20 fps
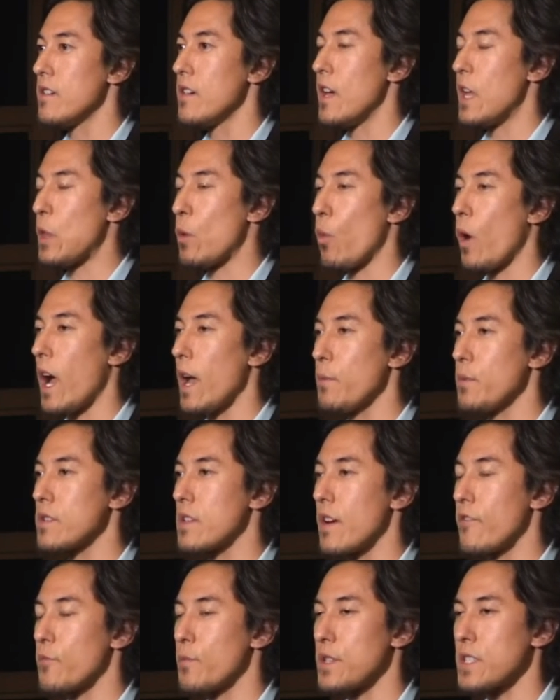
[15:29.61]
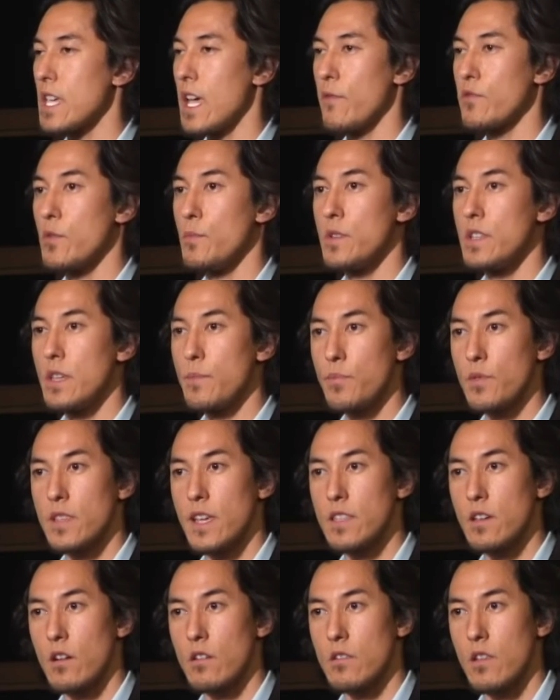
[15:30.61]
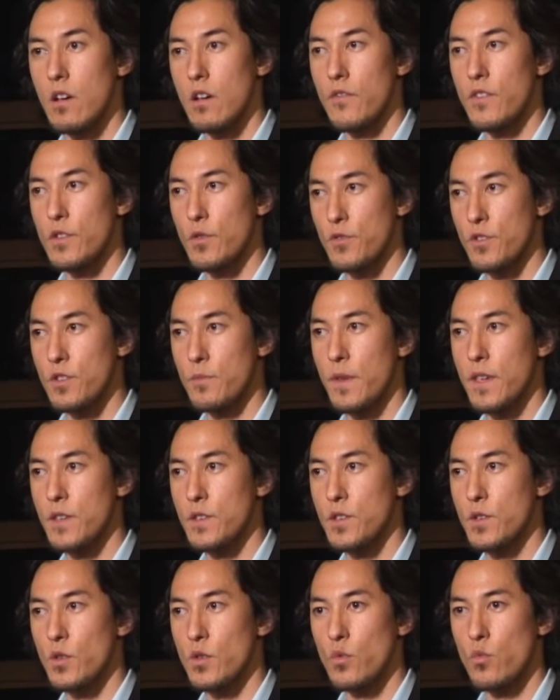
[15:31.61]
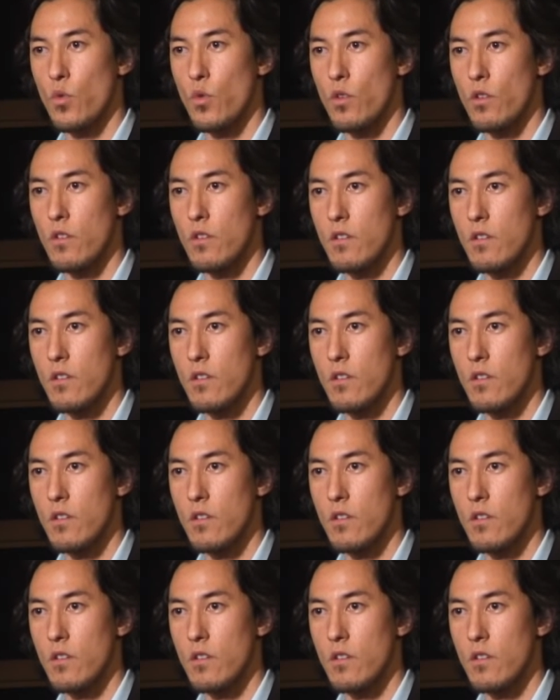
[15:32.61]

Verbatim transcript: And why would governments have to manipulate our love in order to make us go to war?